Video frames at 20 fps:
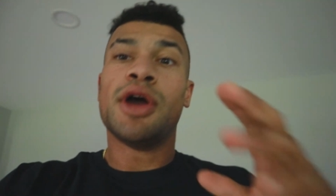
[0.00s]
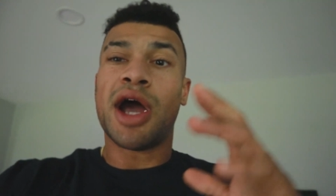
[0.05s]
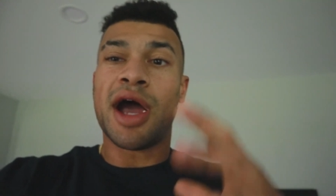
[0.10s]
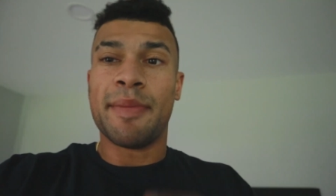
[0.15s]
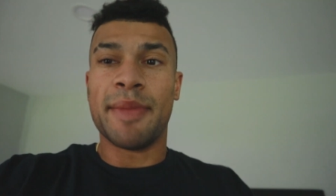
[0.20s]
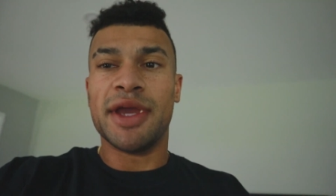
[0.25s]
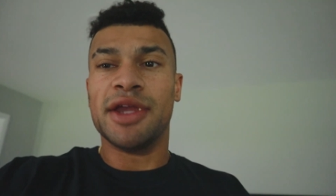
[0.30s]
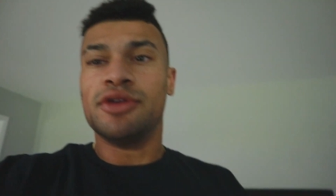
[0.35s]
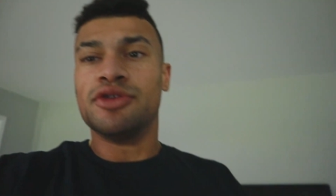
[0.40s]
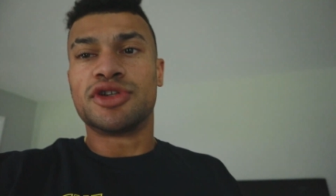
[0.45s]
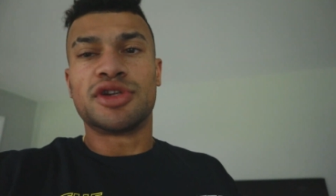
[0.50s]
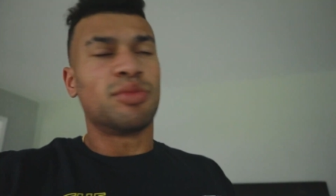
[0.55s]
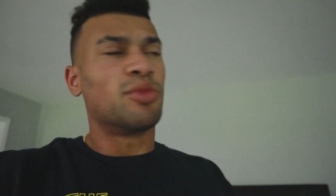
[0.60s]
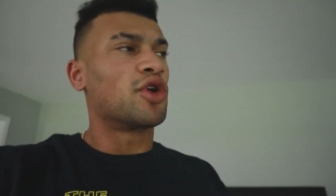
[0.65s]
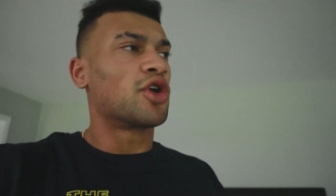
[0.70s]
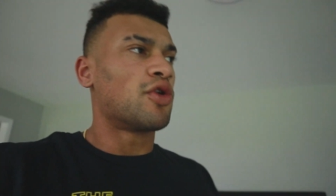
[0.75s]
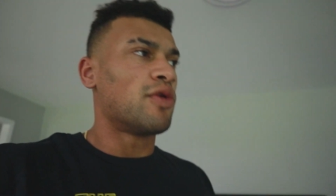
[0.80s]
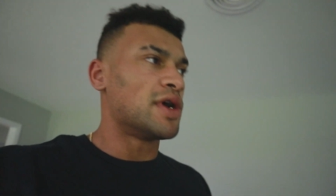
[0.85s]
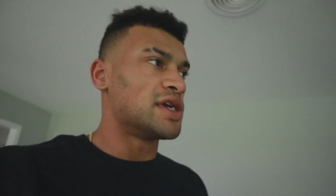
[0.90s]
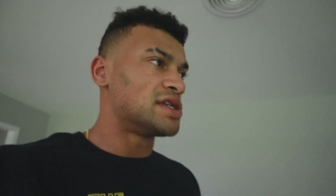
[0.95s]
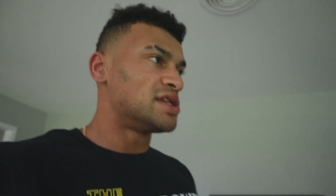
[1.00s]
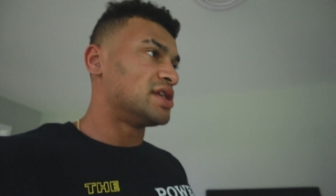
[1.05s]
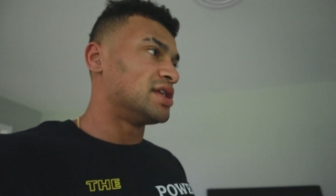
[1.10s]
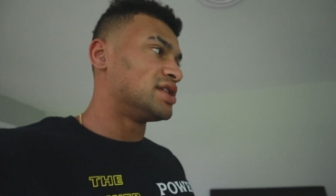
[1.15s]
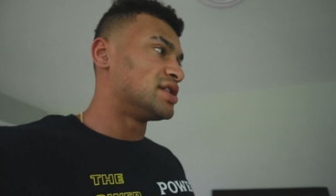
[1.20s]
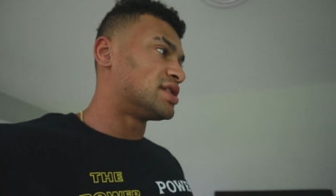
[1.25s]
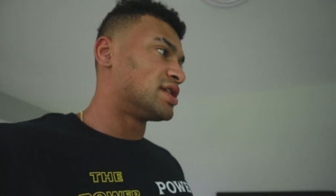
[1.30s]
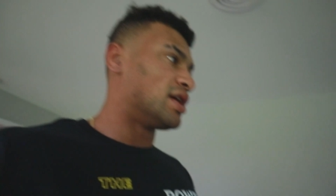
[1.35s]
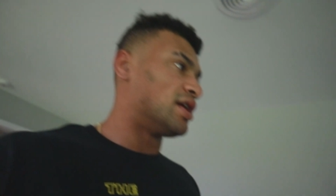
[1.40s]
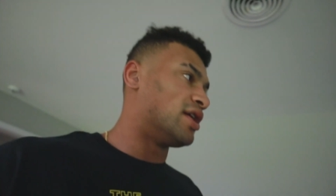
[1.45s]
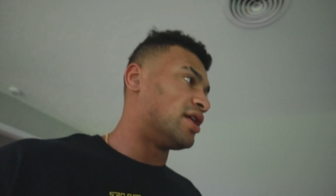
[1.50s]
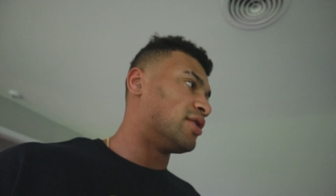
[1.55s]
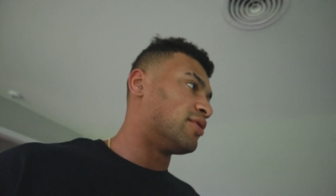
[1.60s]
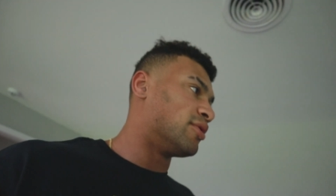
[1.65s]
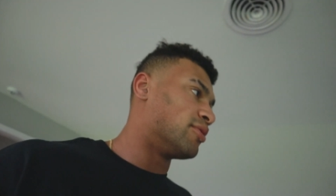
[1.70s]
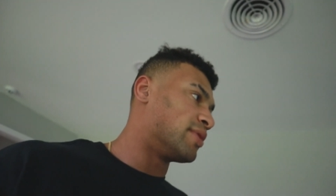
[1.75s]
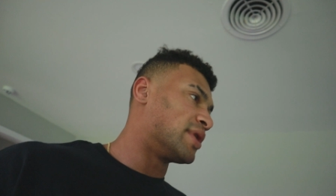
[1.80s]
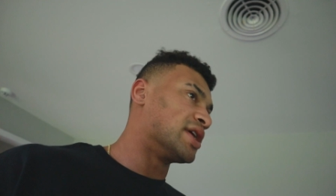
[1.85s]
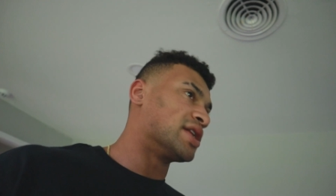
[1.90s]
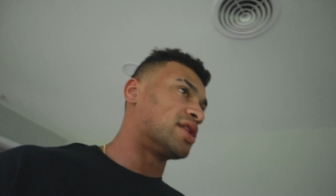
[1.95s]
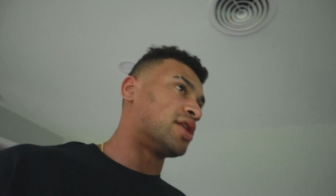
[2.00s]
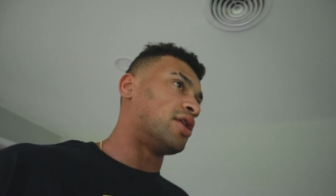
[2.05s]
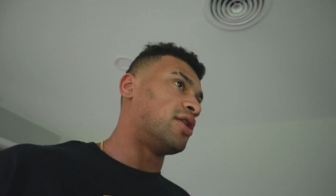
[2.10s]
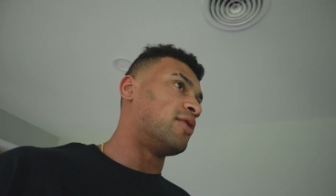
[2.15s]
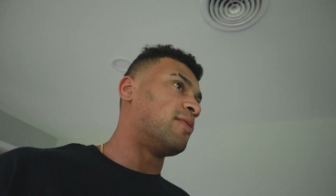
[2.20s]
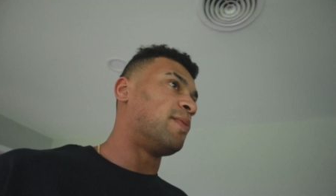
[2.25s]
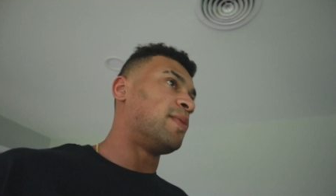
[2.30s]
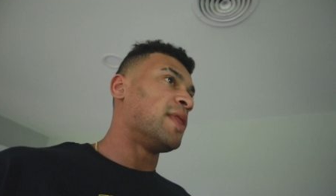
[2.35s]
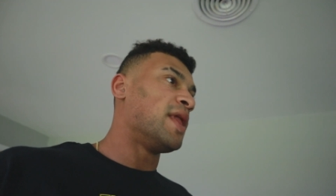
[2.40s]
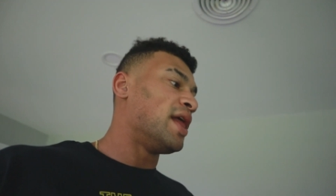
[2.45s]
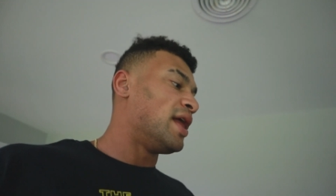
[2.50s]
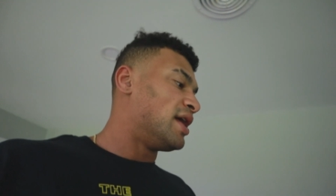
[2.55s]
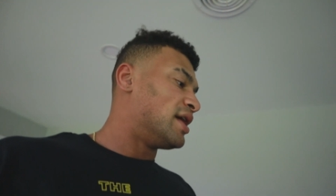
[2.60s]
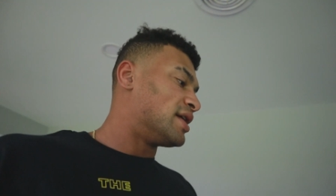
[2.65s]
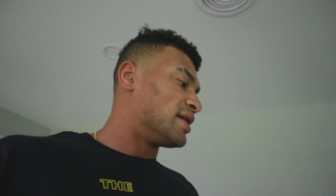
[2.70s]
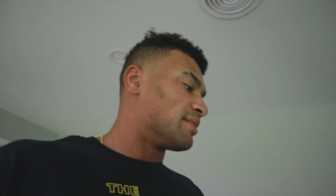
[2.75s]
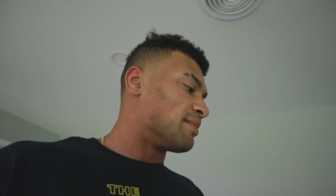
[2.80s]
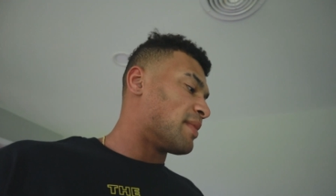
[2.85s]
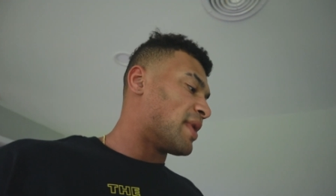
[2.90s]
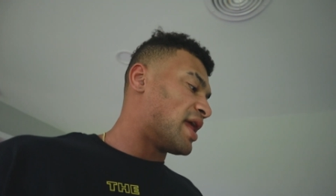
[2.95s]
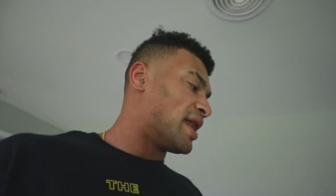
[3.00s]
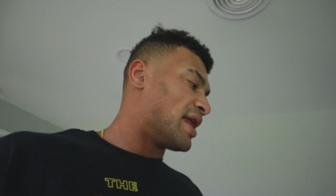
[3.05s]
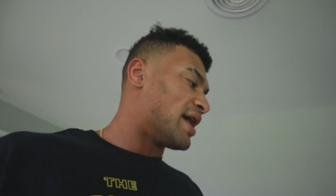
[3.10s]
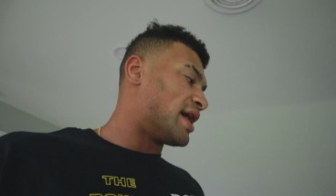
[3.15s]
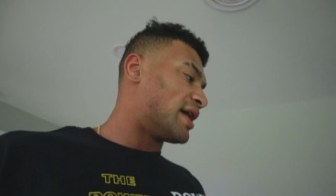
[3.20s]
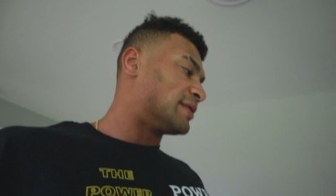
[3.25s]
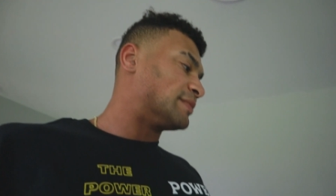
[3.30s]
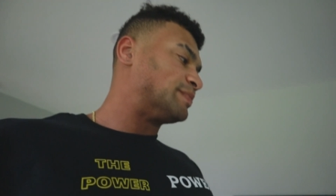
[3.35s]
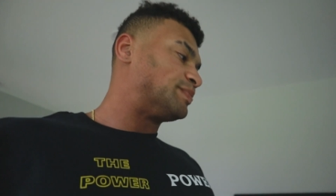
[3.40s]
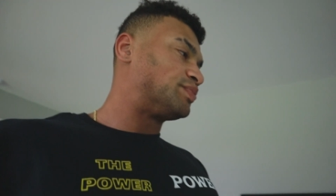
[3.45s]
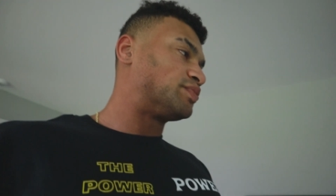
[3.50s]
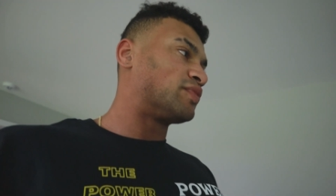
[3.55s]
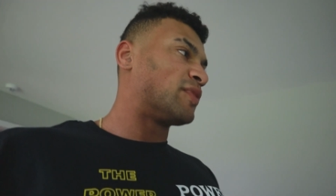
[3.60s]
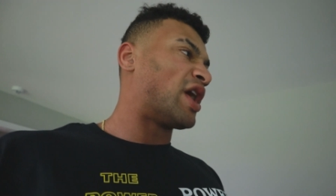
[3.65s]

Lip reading: I may do some more questions when we get there. May not.